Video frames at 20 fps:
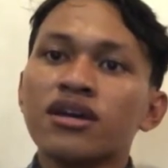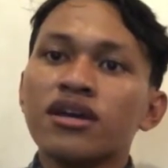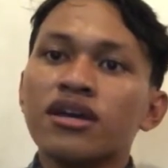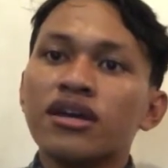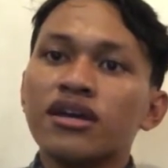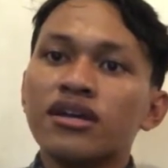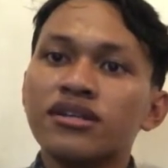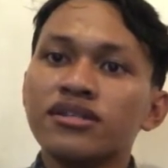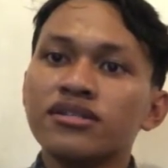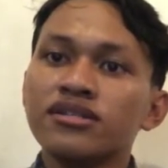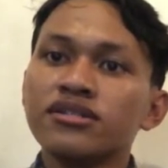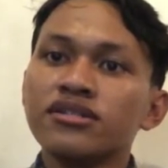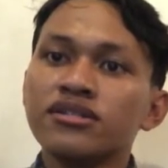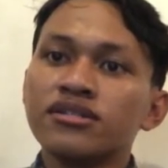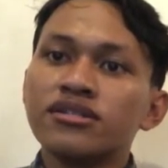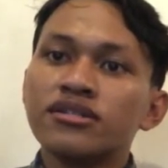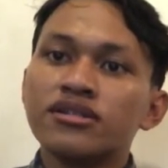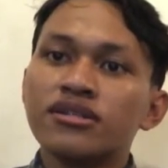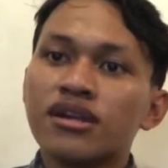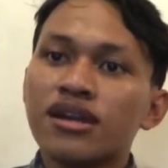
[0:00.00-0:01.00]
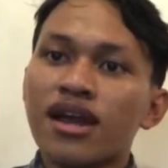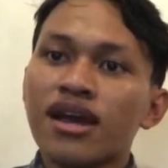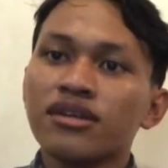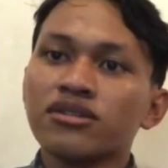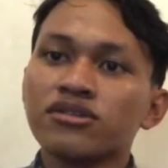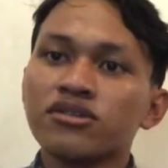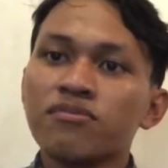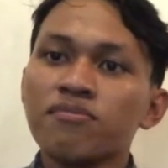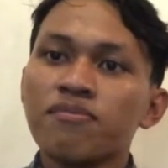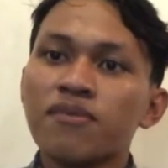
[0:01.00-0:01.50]
in the
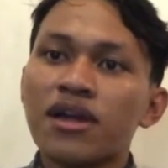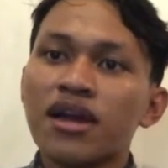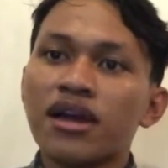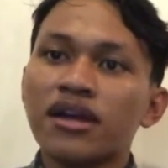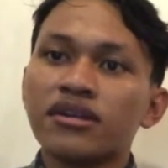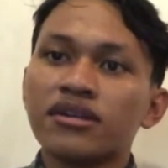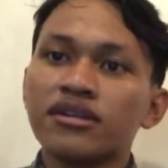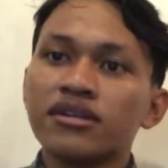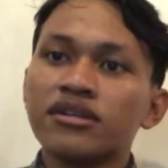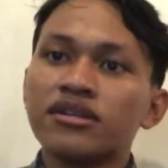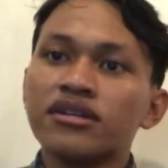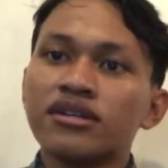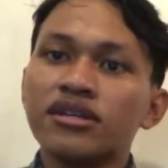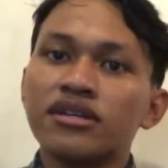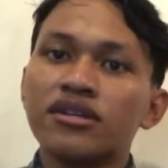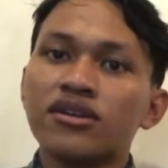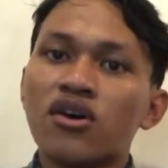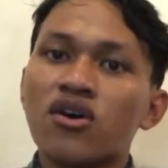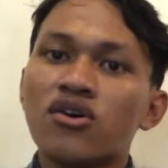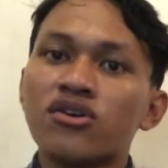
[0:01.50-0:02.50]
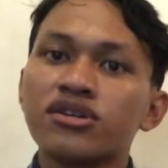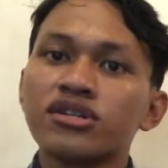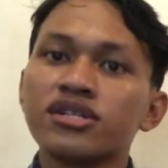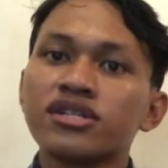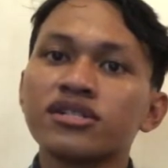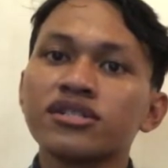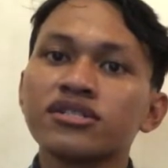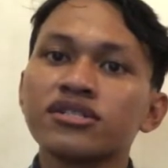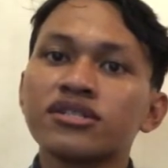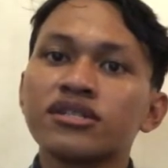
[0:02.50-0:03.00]
lesson plan in
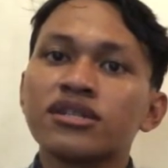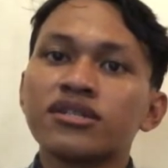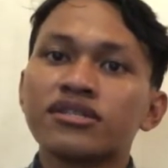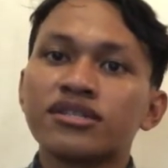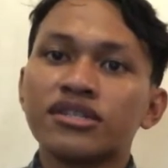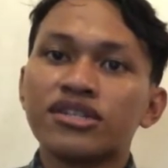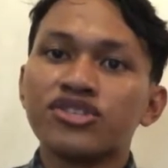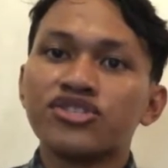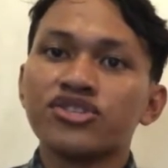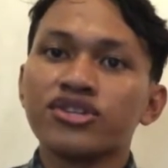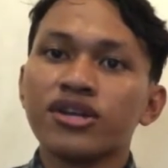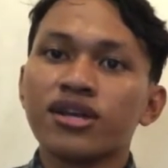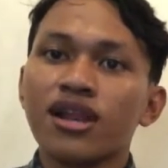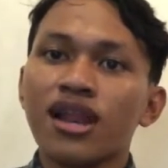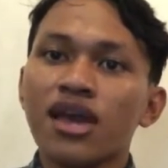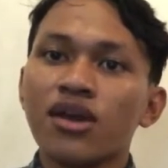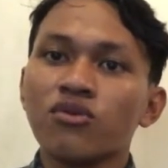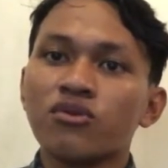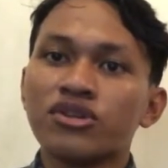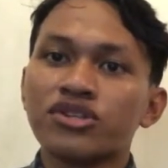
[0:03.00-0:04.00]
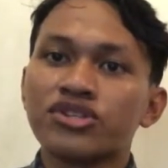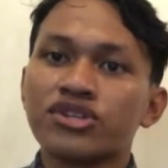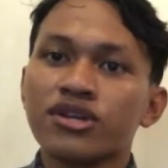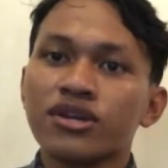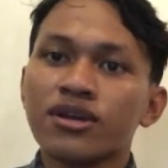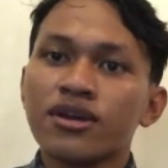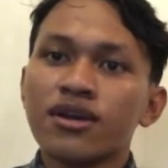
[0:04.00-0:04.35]
order teaching language,